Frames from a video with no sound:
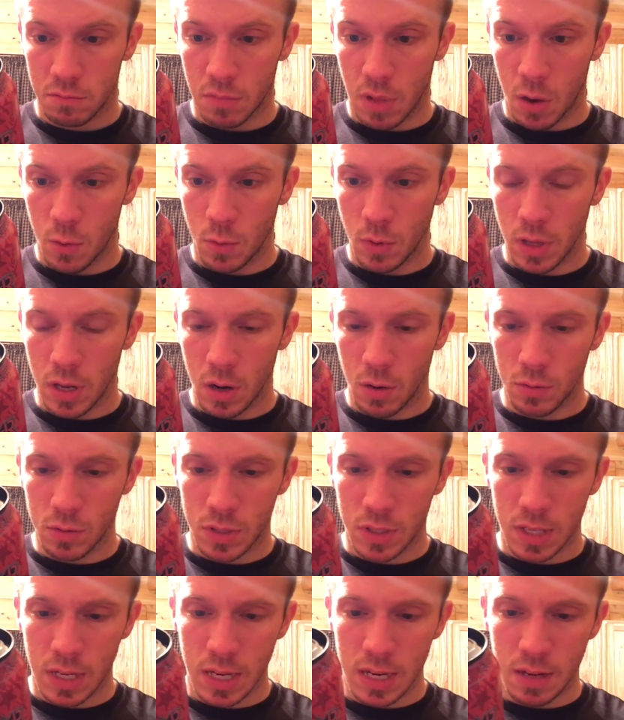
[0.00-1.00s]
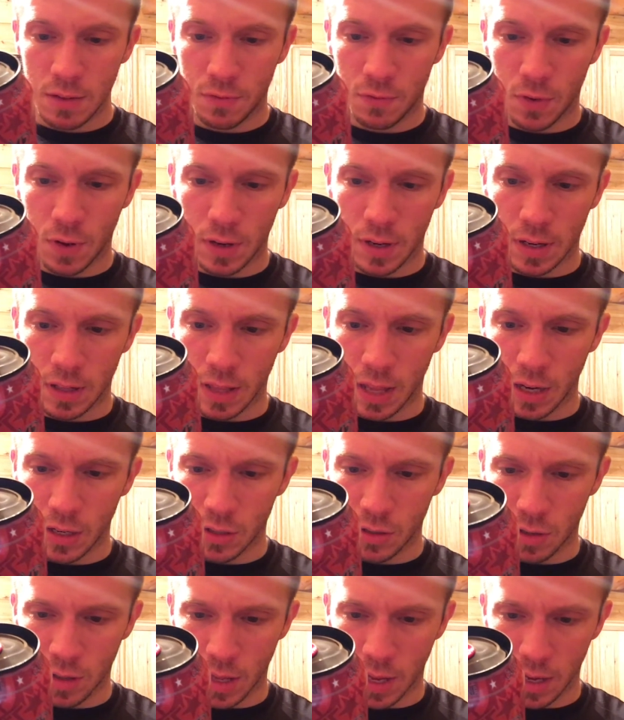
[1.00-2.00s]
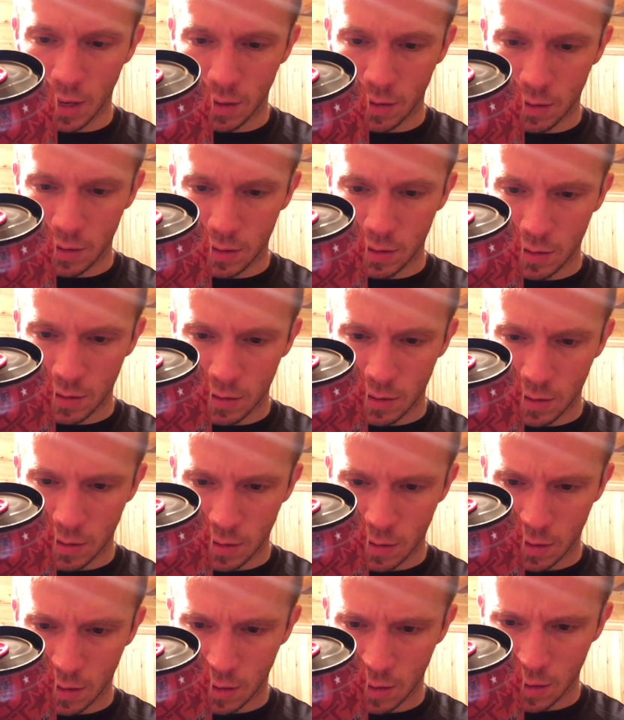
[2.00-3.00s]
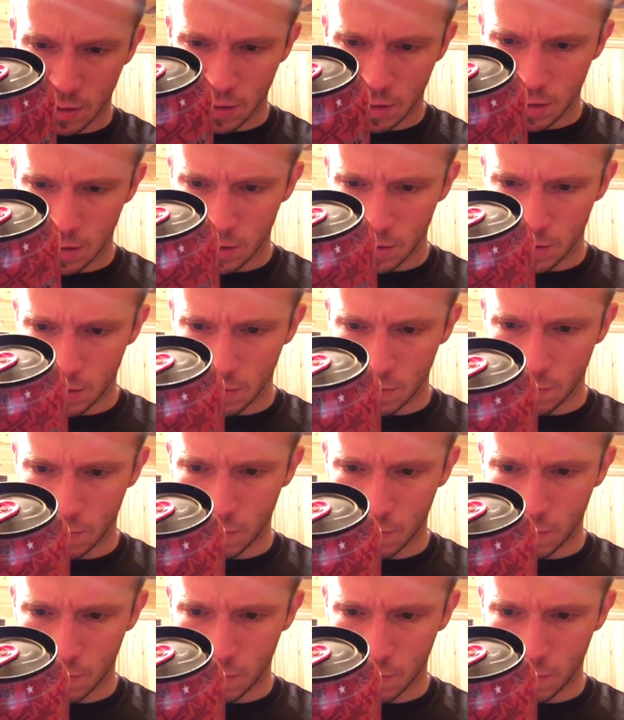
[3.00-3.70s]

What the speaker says: really don't see any fucking electrolytes. The